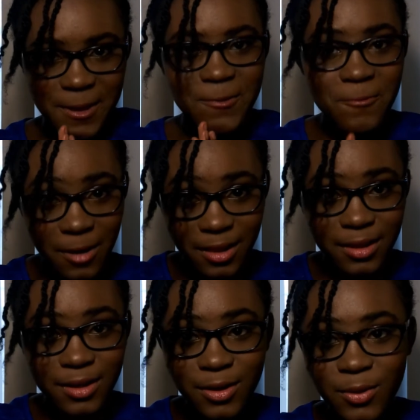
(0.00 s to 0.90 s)

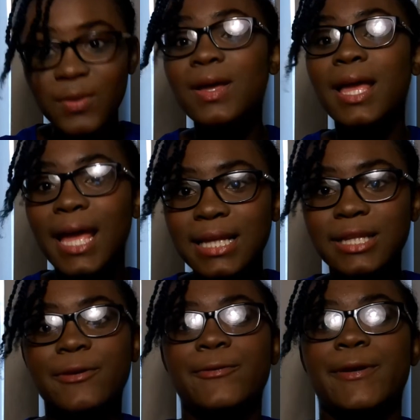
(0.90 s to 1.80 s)
really new and
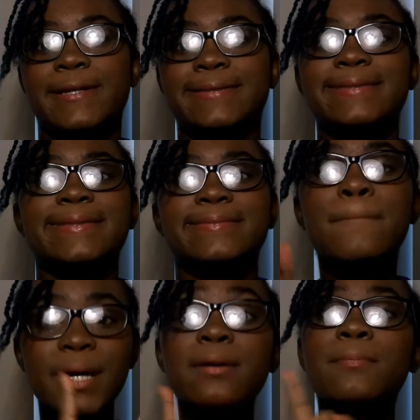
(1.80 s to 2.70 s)
different.
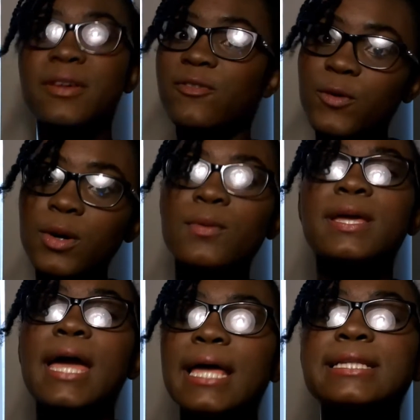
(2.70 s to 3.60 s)
But before we
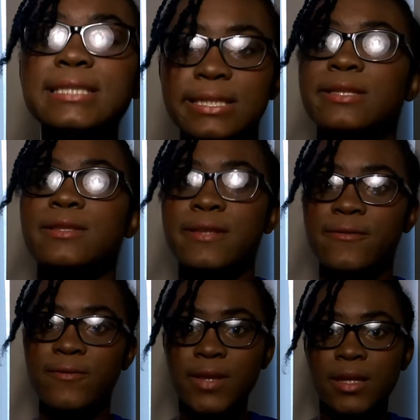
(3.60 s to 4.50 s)
get into this
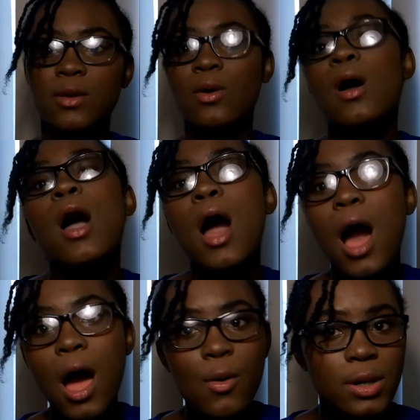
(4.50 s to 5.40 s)
video,
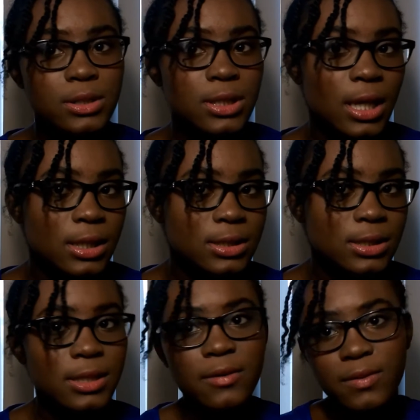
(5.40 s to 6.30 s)
I want you guys
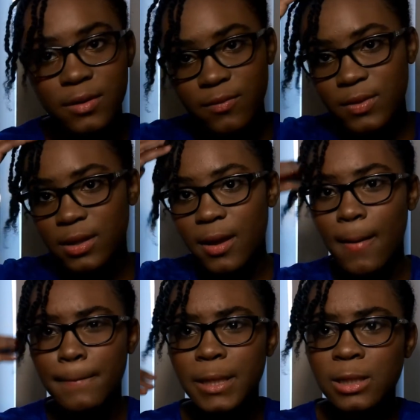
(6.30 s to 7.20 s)
to give this video
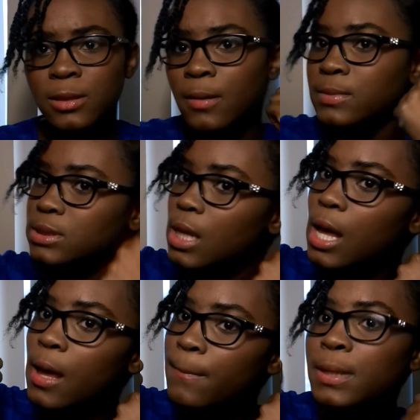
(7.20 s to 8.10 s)
a big thumbs
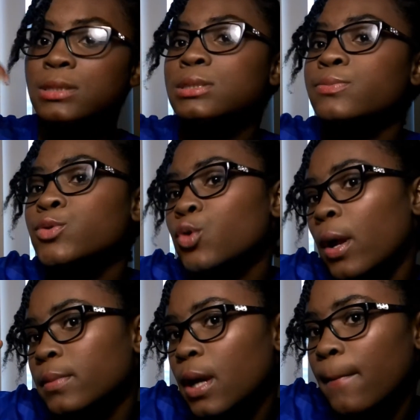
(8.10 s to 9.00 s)
up,
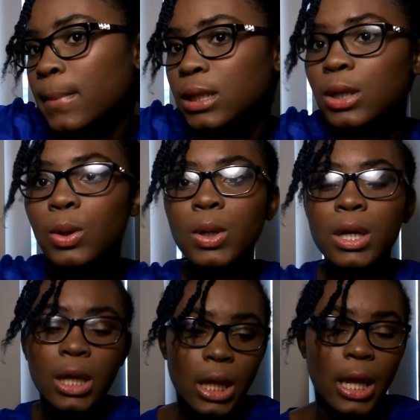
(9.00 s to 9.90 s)
subscribe down below,
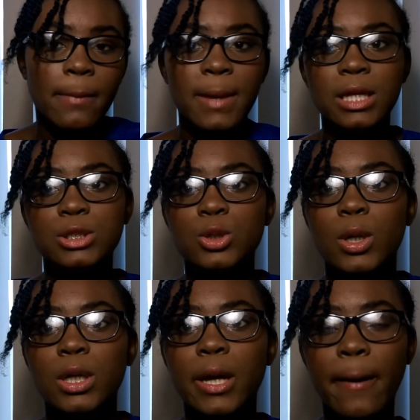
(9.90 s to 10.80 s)
and make sure
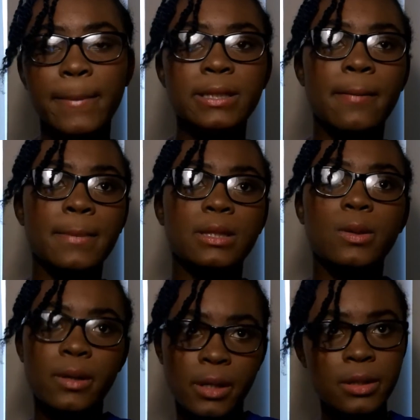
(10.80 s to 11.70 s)
you comment down
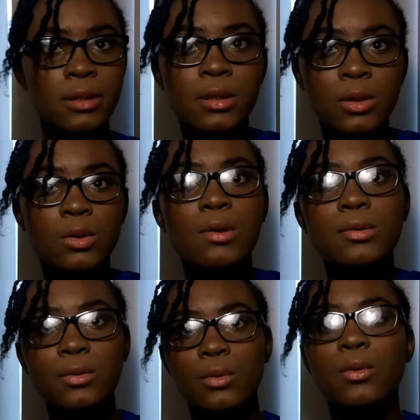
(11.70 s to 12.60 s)
below anything
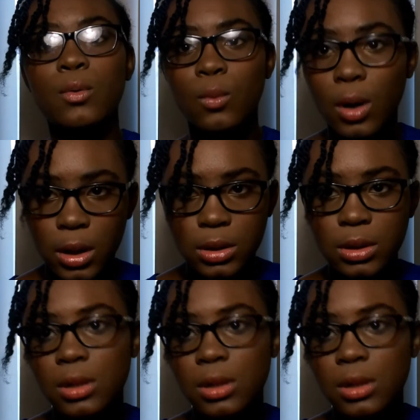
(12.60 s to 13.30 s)
you want.